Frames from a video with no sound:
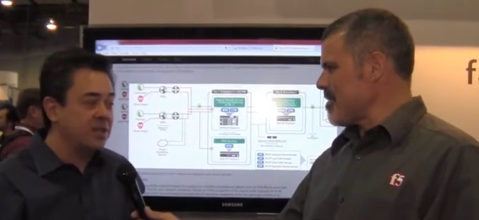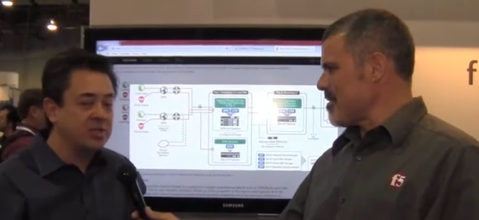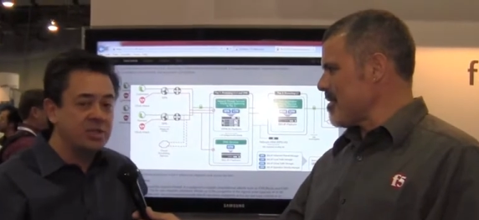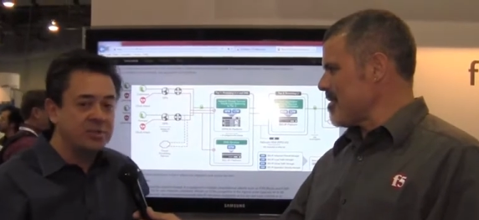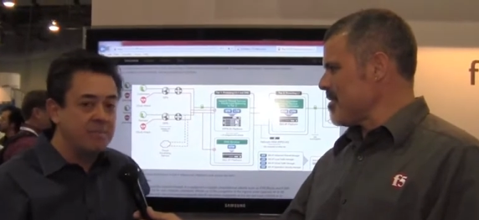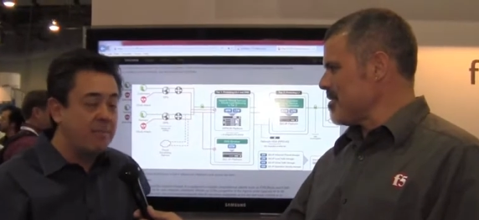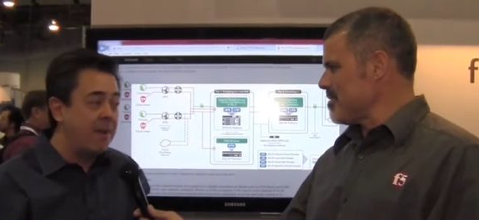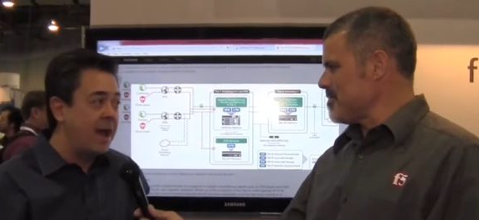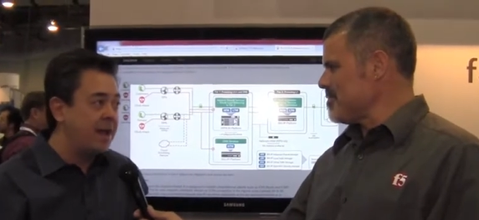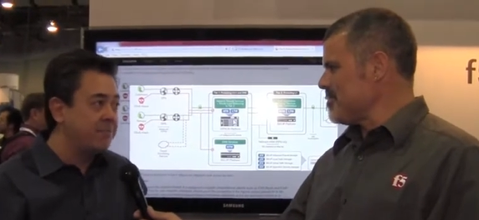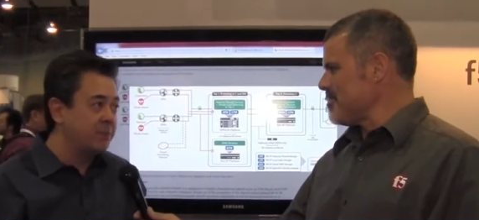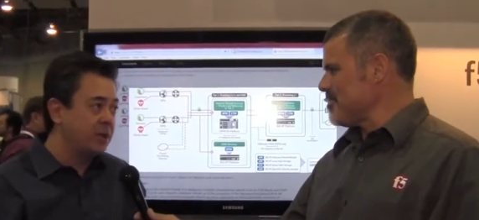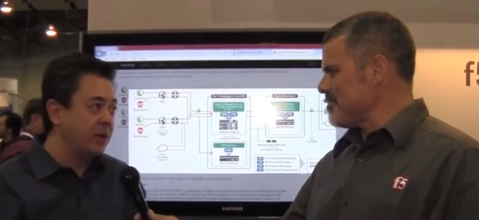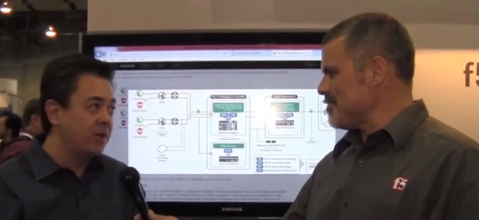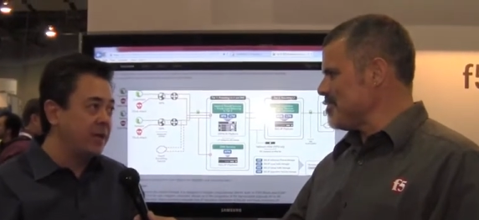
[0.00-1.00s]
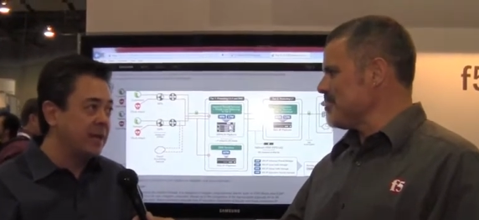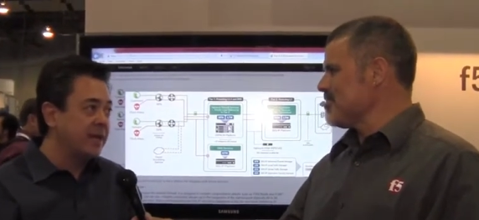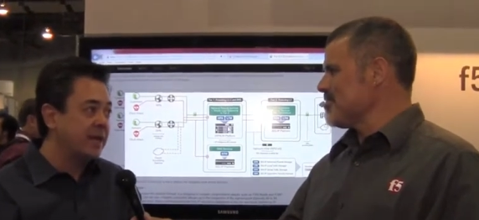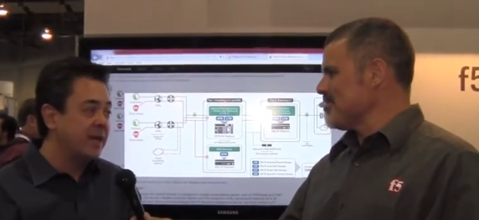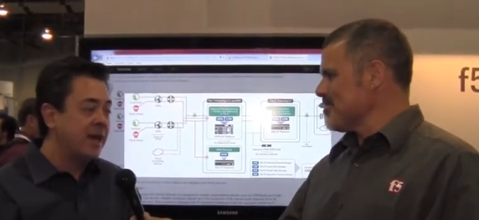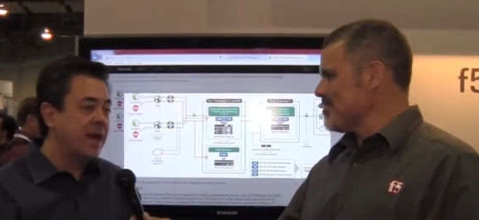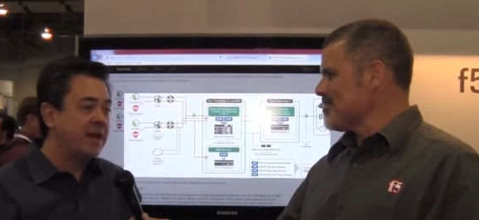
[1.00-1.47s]
Speaker 1: are just mind blowing.
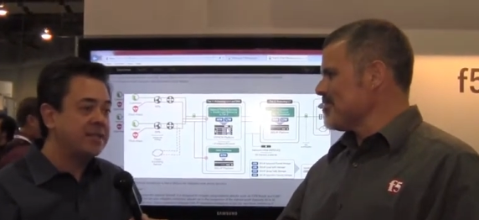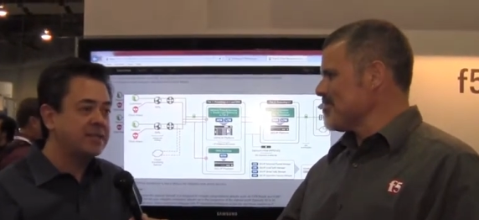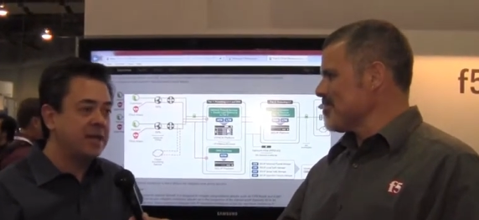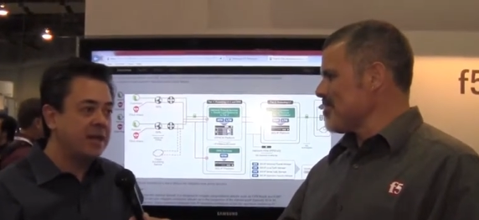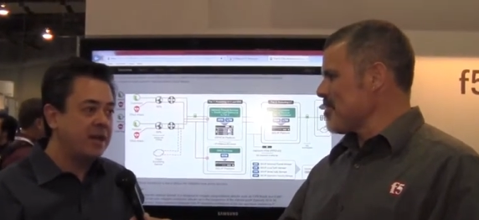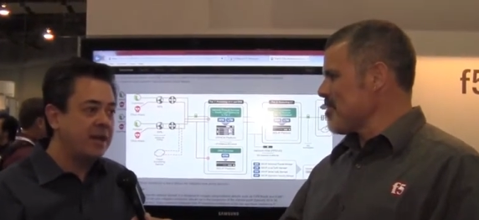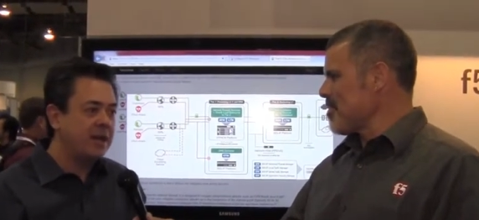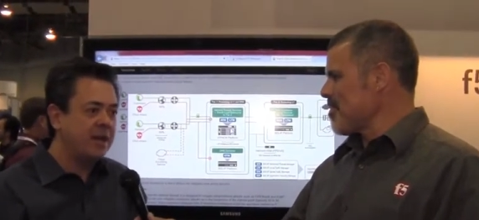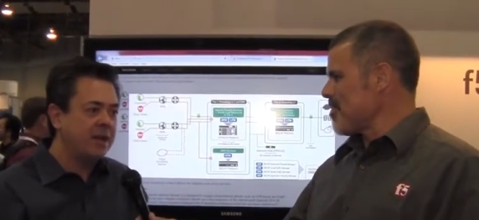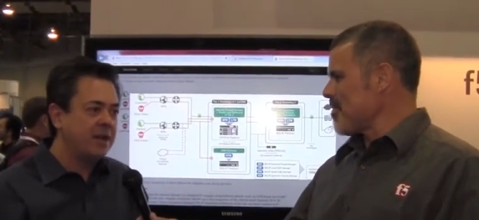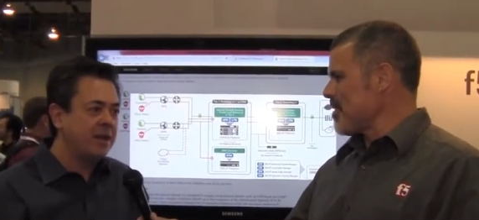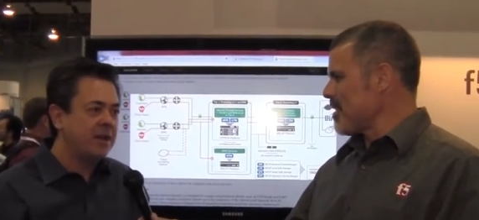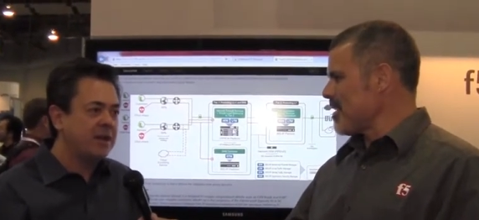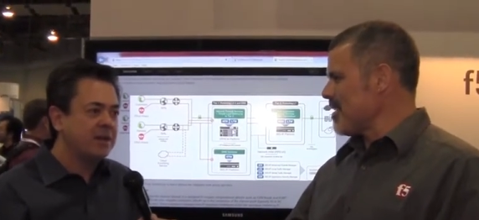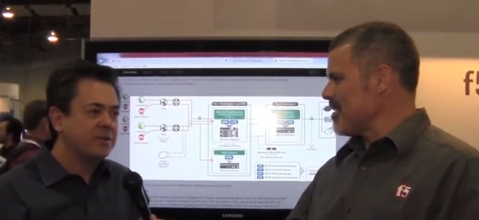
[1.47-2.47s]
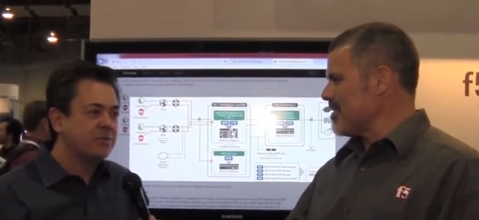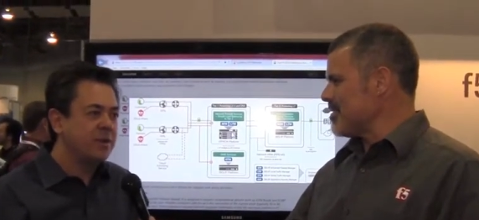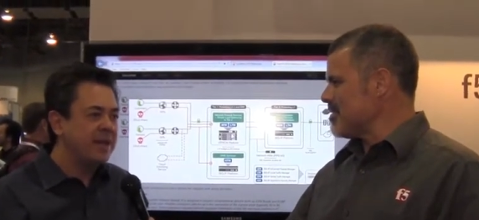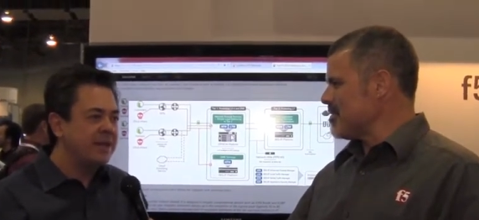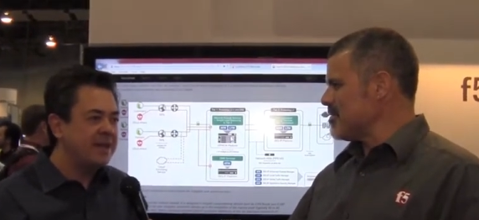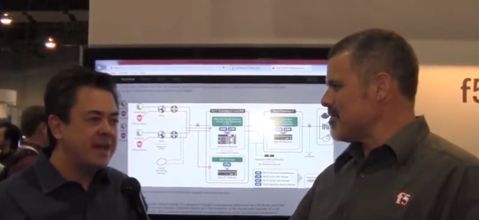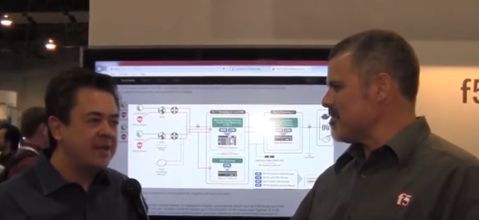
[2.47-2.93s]
I saw
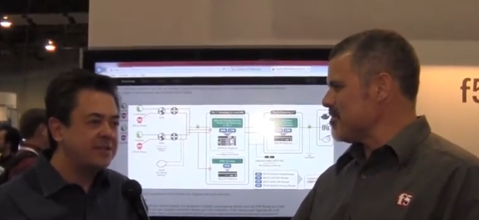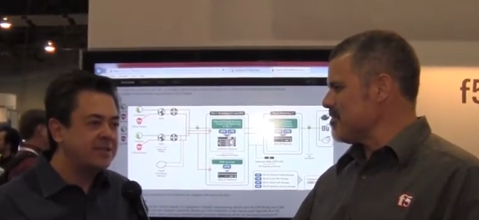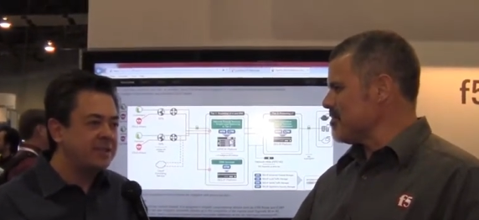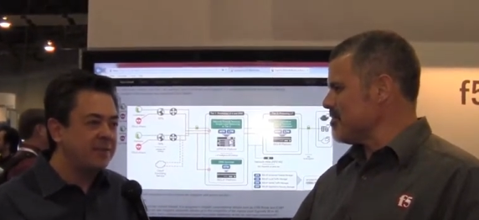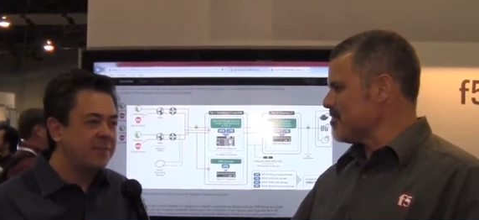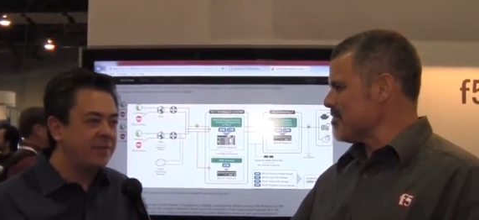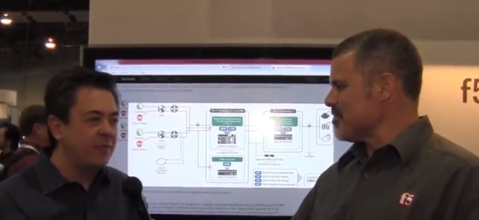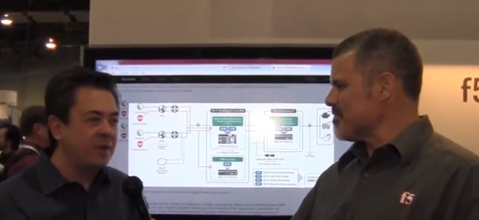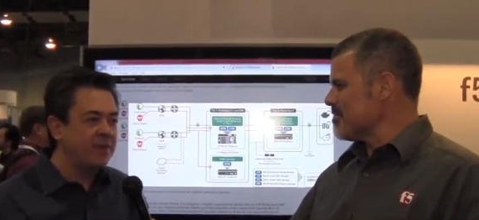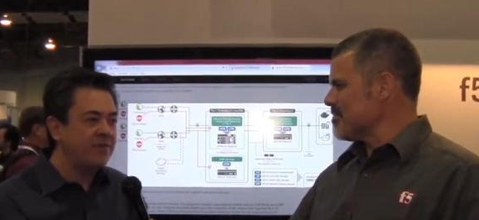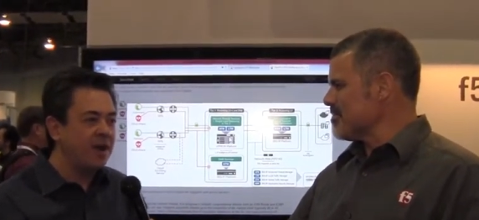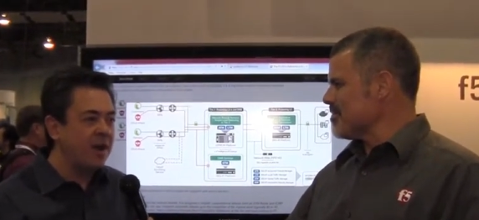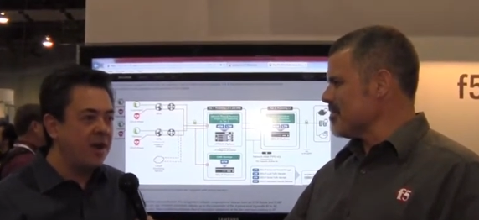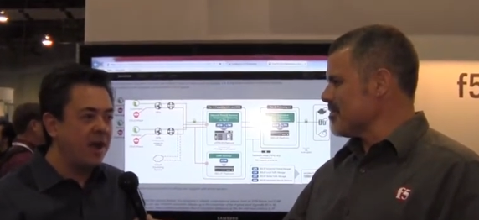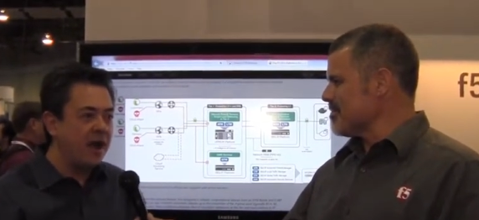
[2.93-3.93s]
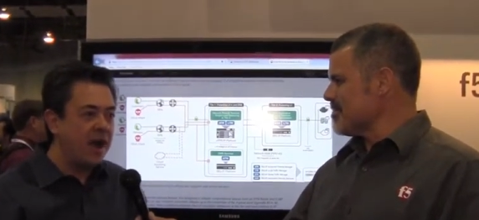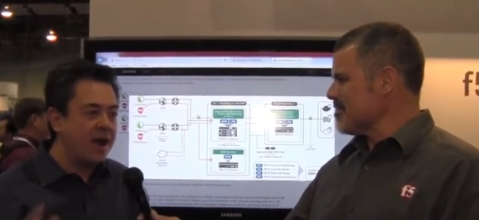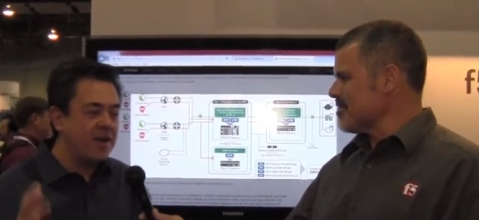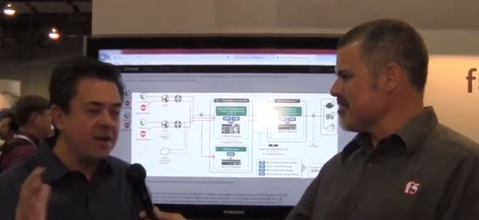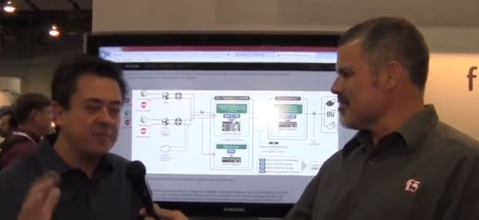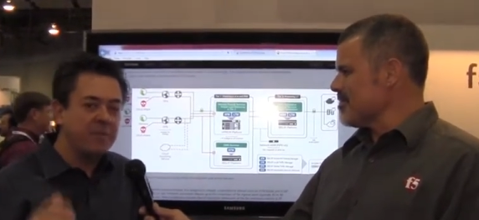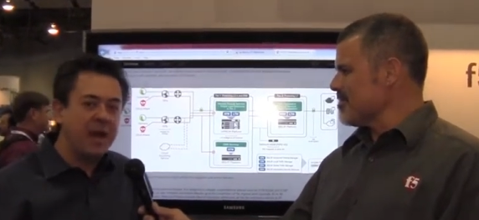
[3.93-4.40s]
we announced some, one of our
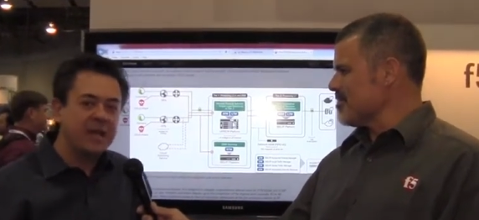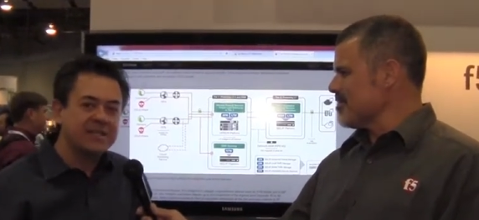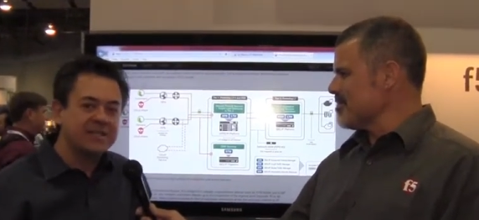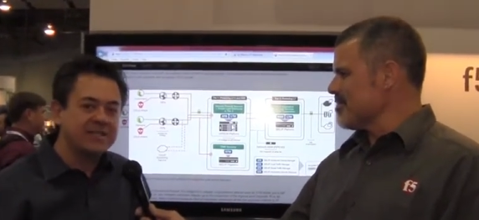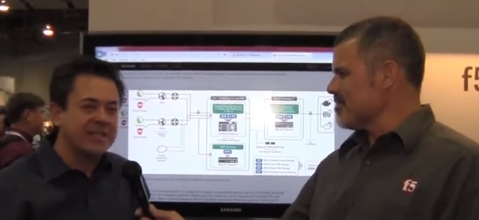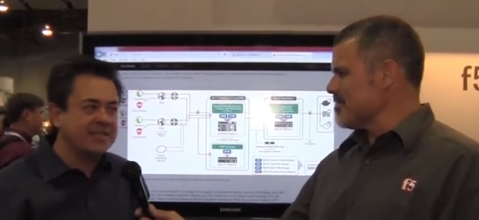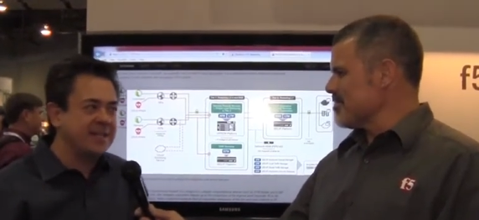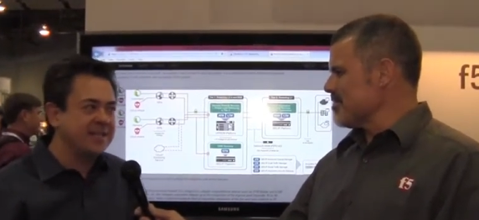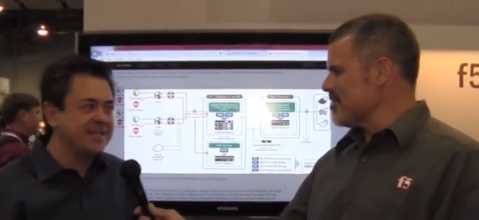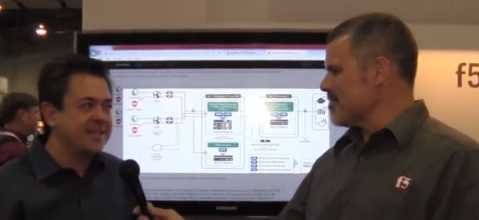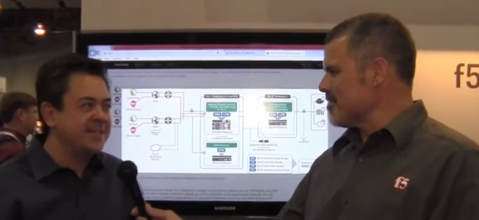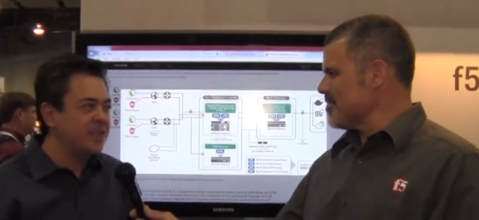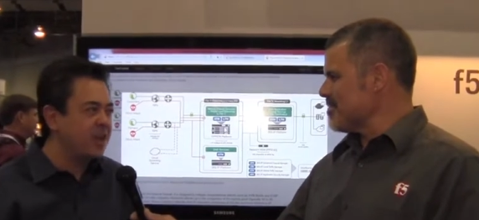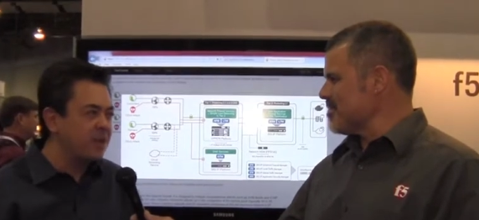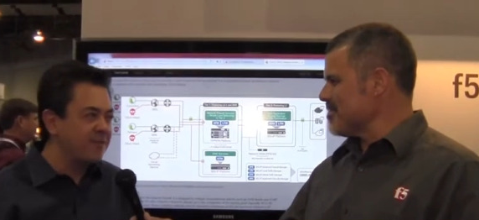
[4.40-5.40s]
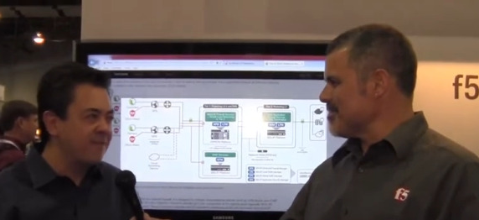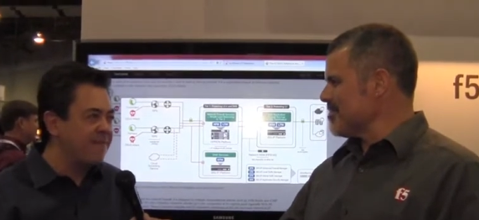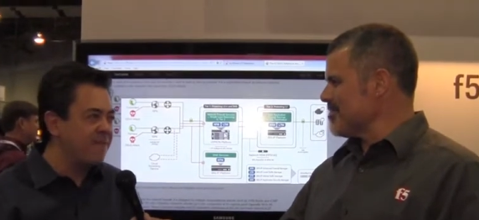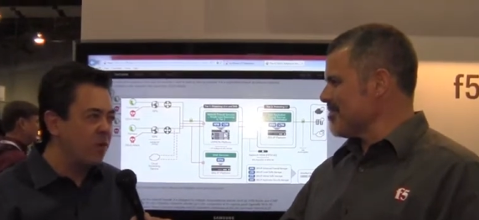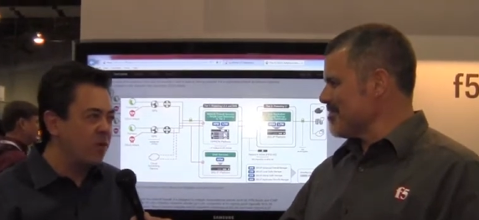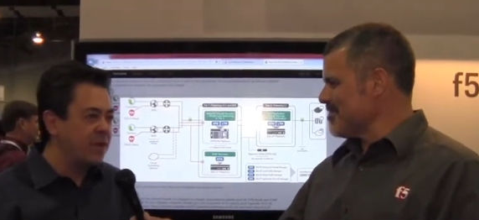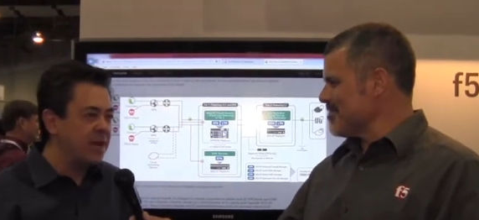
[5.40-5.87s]
higher end boxes does like
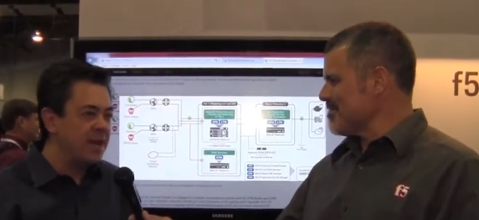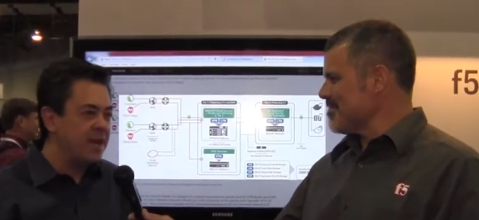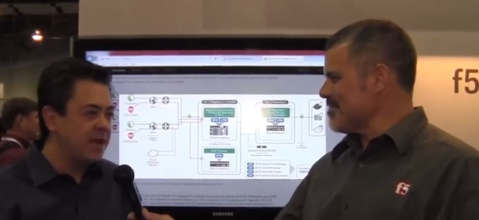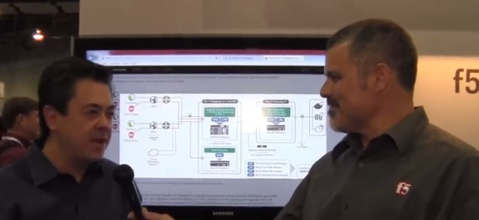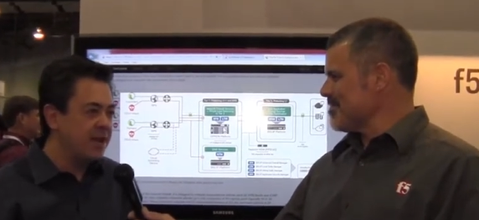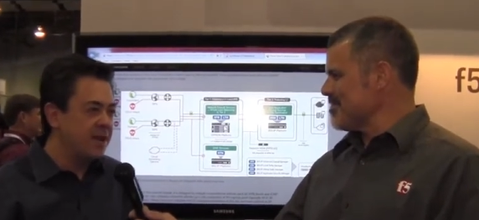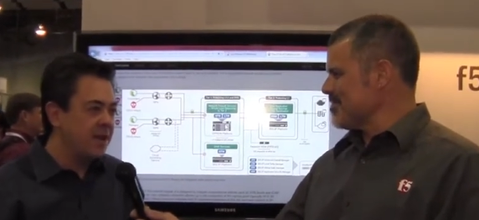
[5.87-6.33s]
640